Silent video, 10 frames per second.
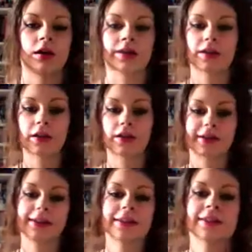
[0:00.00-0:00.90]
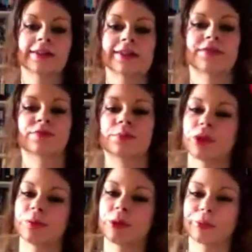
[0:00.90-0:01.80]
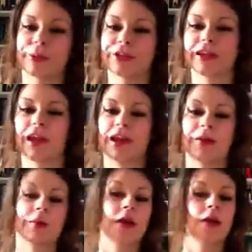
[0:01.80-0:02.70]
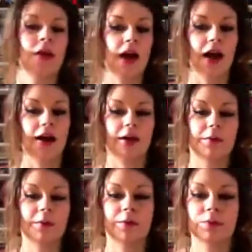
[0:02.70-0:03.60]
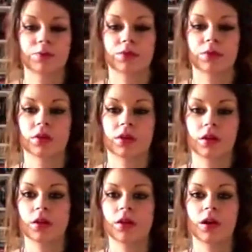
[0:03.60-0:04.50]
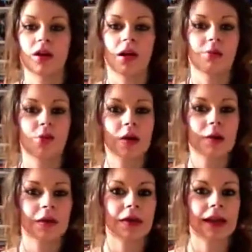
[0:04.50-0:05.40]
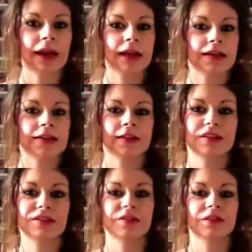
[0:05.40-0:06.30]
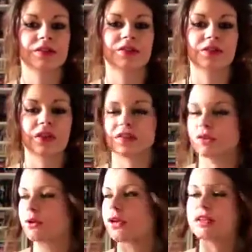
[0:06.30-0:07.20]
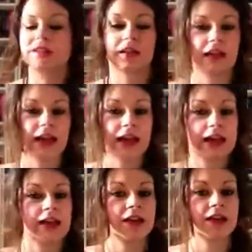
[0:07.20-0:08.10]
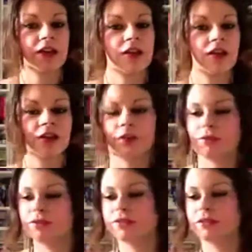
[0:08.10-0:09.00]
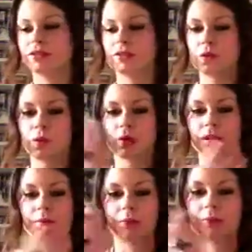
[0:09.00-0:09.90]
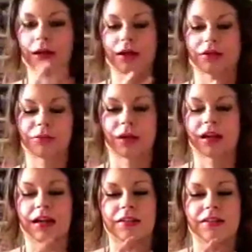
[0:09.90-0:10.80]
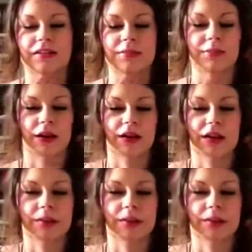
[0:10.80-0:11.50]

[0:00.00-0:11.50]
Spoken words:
Hi guys, Chelsea from Bookybookbook here. I'm not wearing my glasses because I realised the glare was quite bad on my glasses, but